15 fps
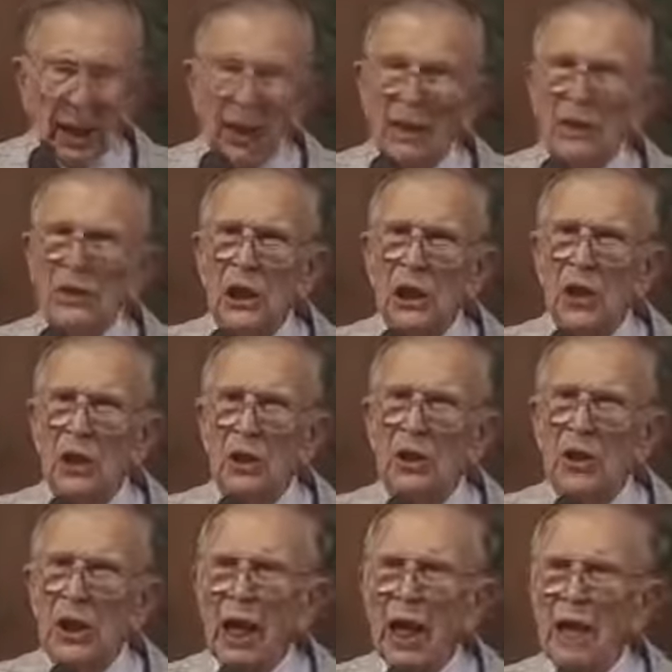is
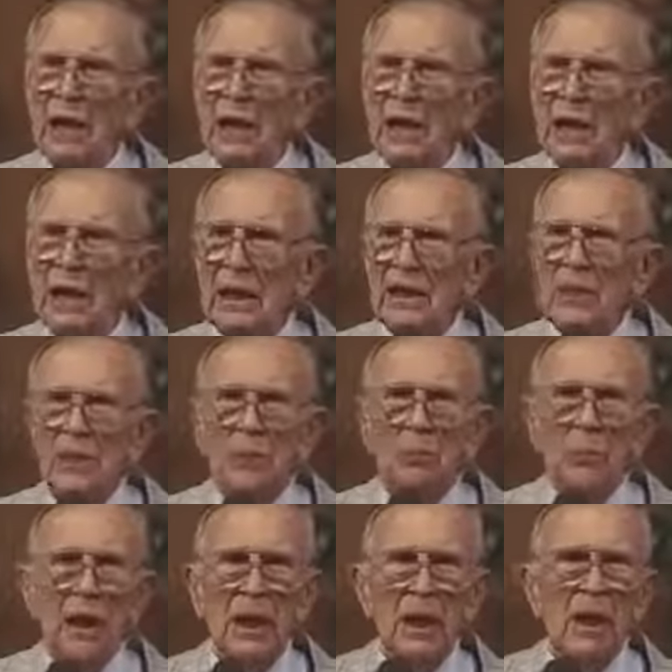119. It's the
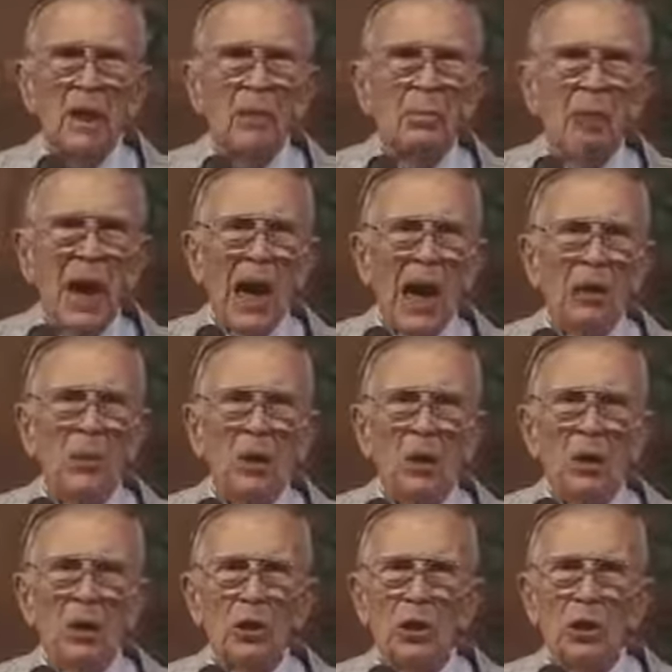middle of the
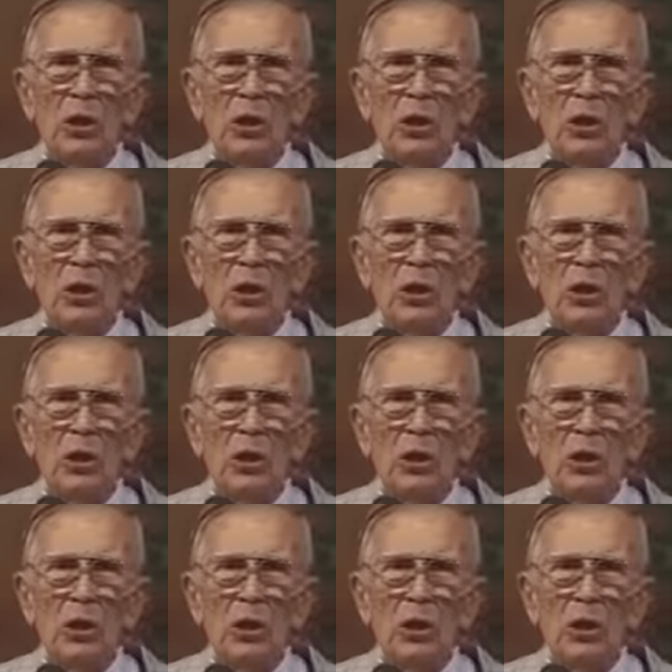Bible.